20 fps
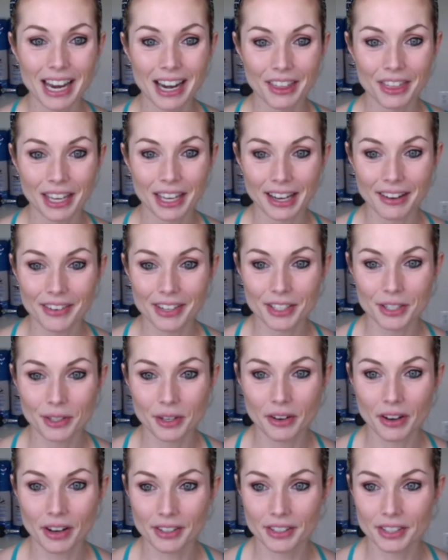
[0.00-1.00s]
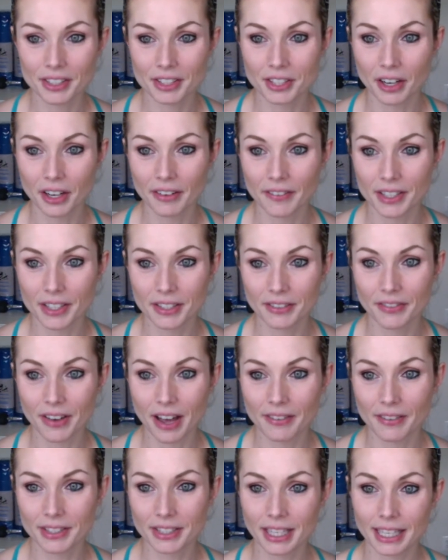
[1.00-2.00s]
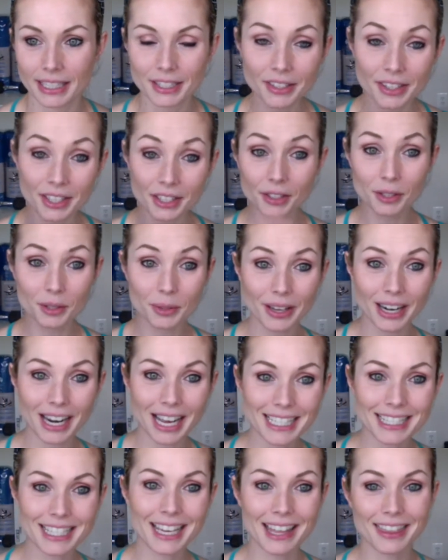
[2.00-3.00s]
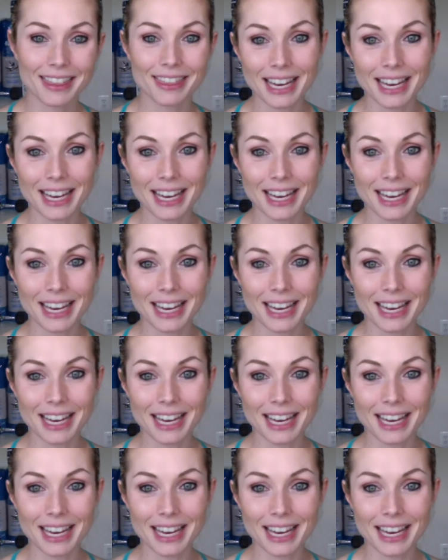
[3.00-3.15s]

I think I would do you all a disservice if I was like, so this is what I did.